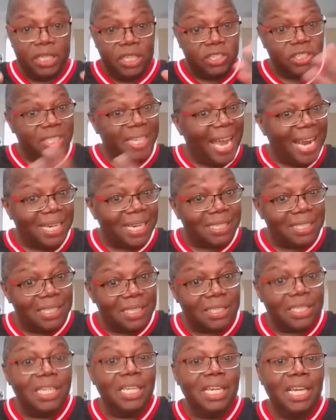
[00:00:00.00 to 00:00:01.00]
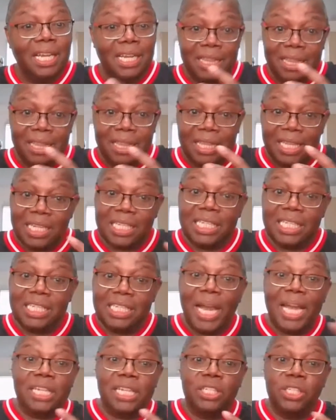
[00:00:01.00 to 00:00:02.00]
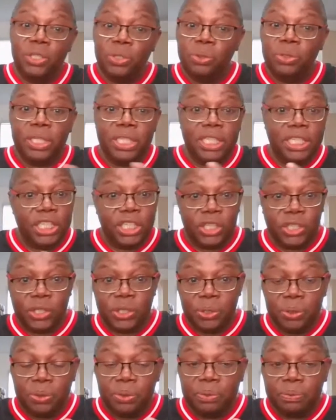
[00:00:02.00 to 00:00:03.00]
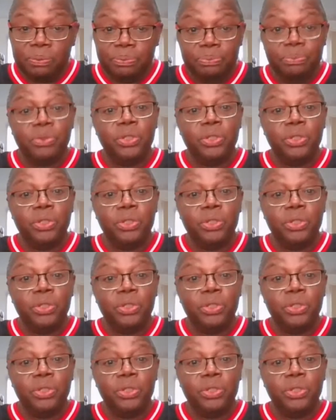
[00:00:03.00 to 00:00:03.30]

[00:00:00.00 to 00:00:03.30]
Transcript: his tactics, and the things he tries to do to get you,